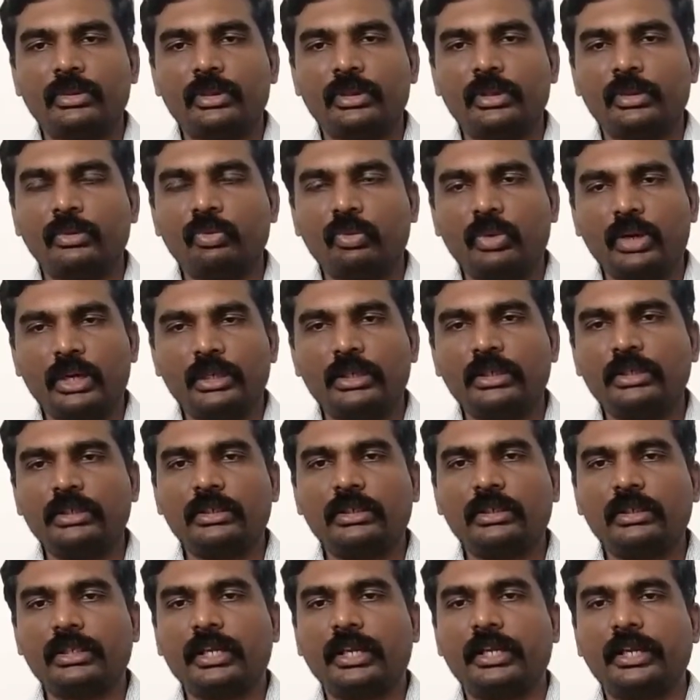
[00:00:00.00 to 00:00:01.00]
in
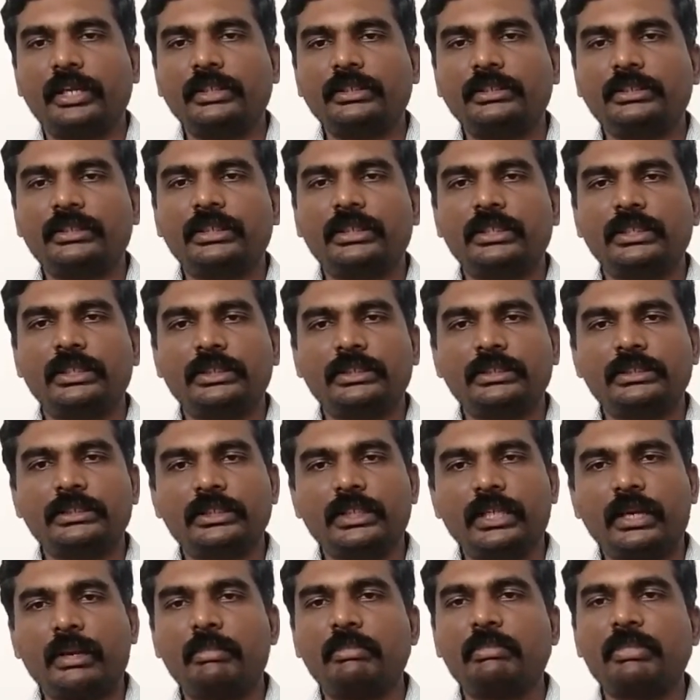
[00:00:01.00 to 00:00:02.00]
one case it
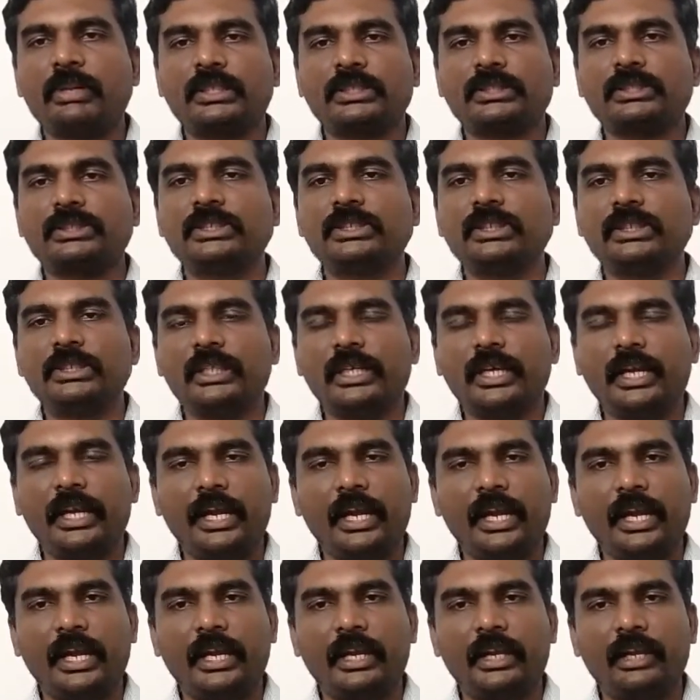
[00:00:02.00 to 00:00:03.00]
is compressed
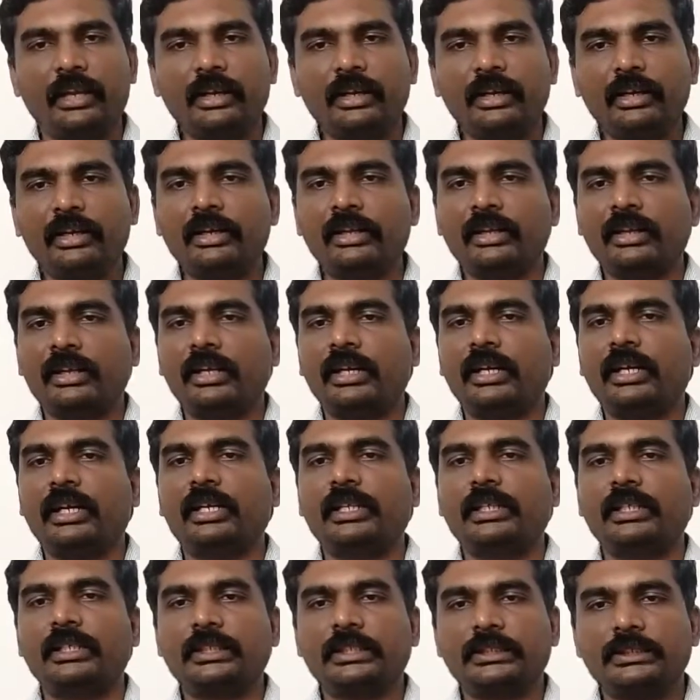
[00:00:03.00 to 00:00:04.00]
air,
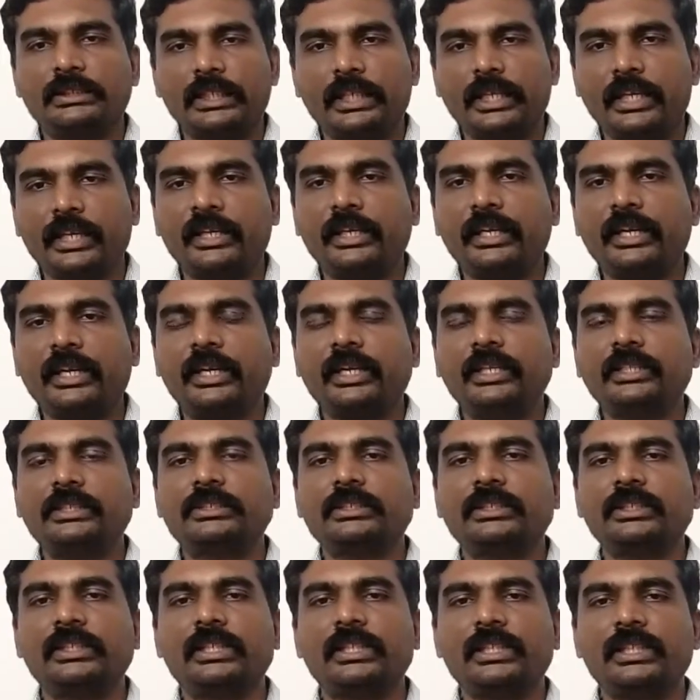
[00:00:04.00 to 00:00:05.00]
and in the second
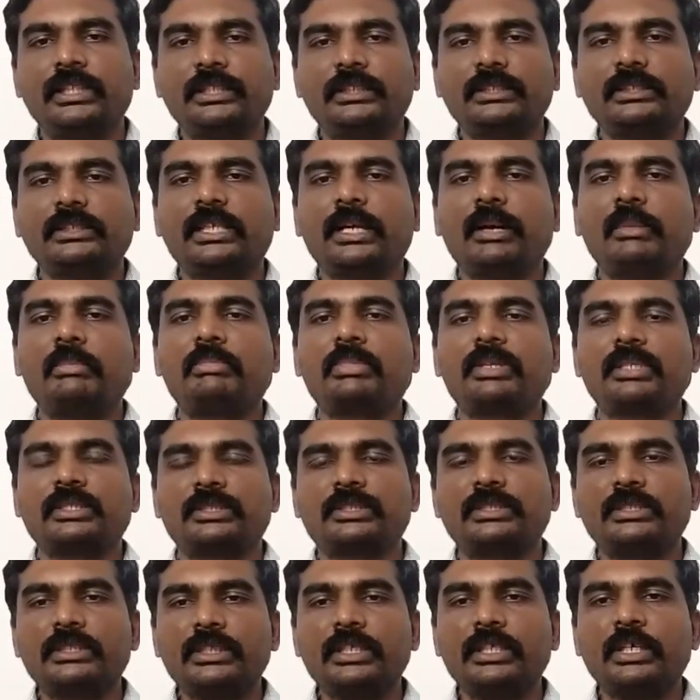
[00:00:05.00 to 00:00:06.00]
case it is
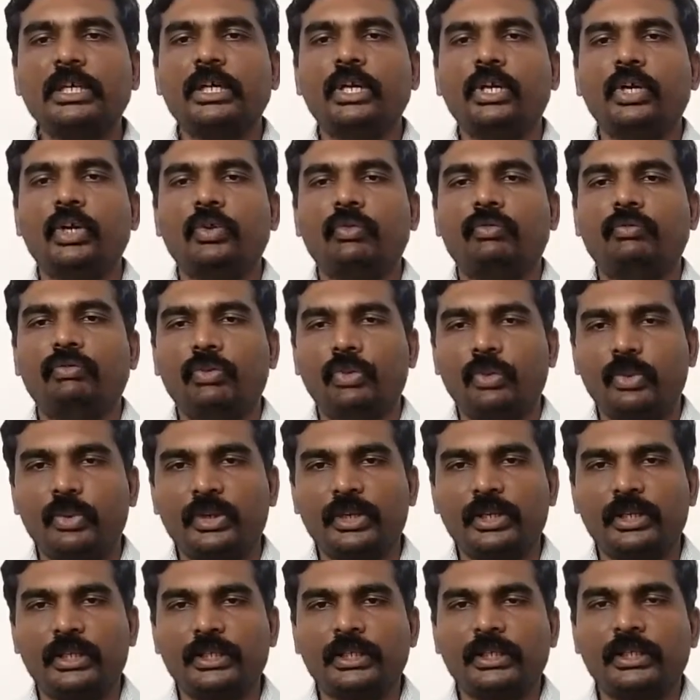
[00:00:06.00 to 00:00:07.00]
compressed
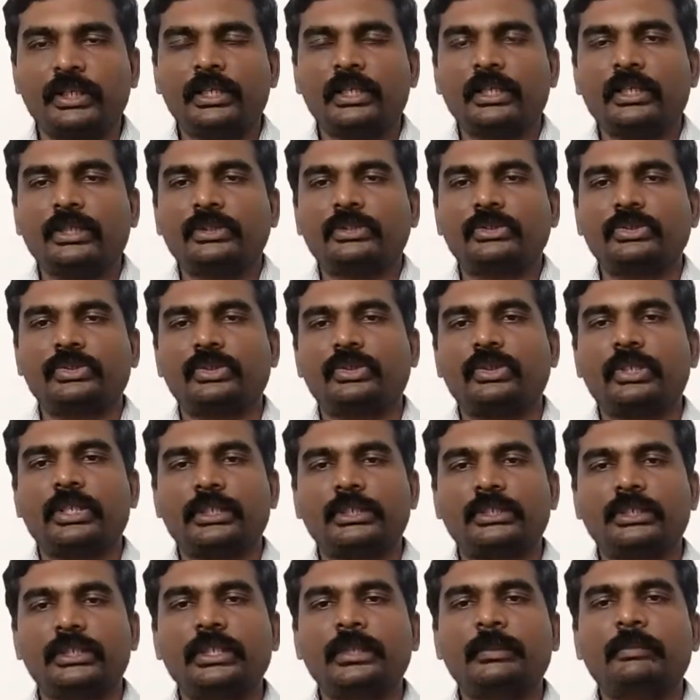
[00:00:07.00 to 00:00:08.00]
fluid. So
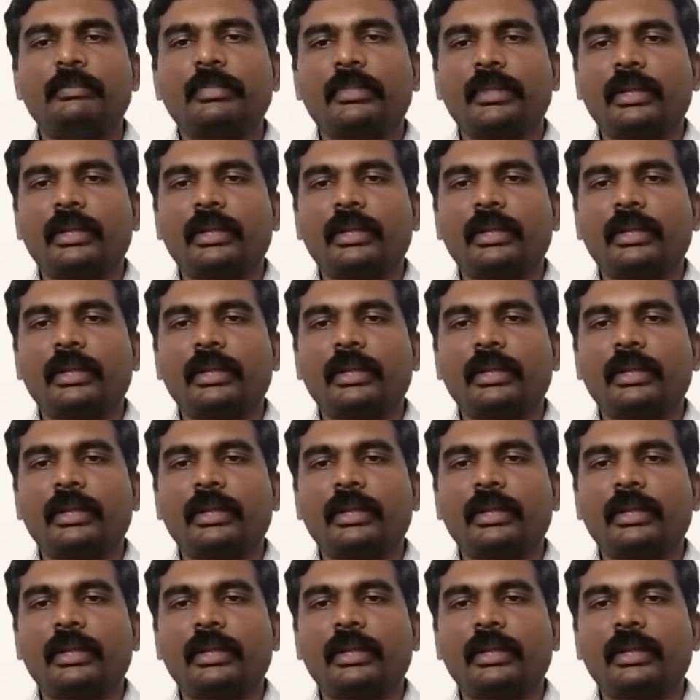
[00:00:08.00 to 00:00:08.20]
let's see,